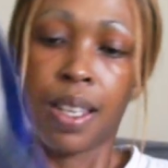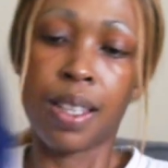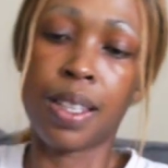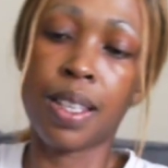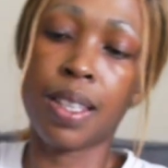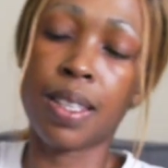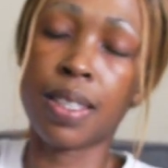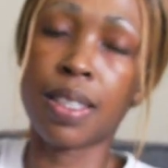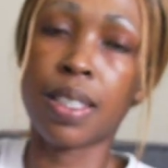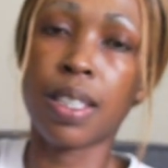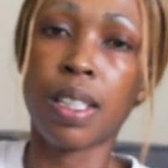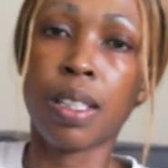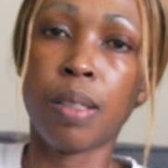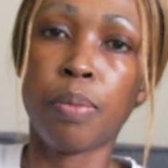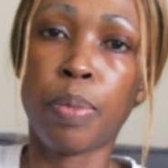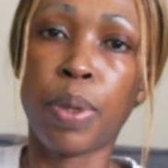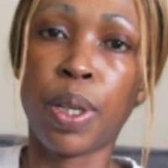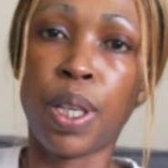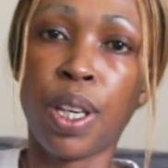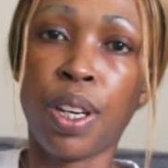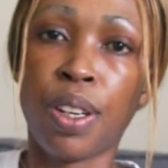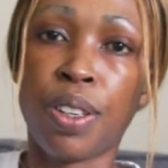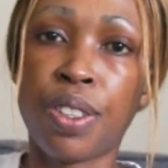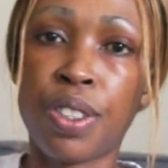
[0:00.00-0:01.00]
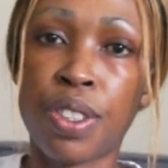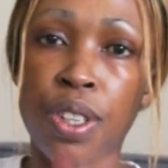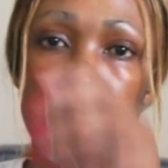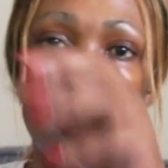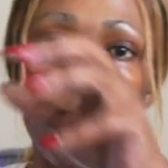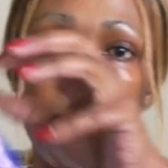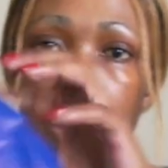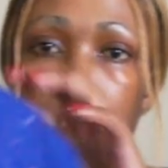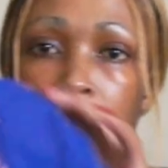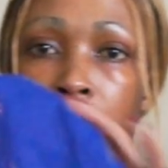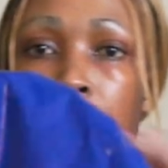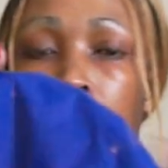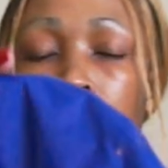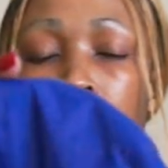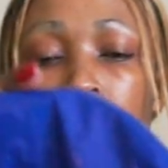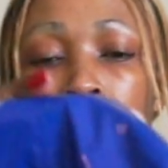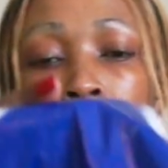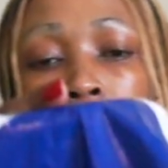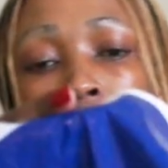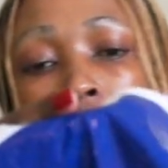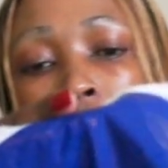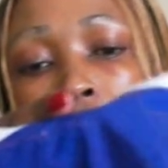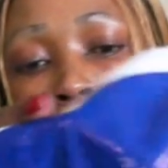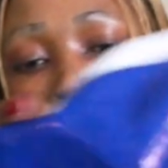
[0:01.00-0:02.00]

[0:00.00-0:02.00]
this little PR drop that I got.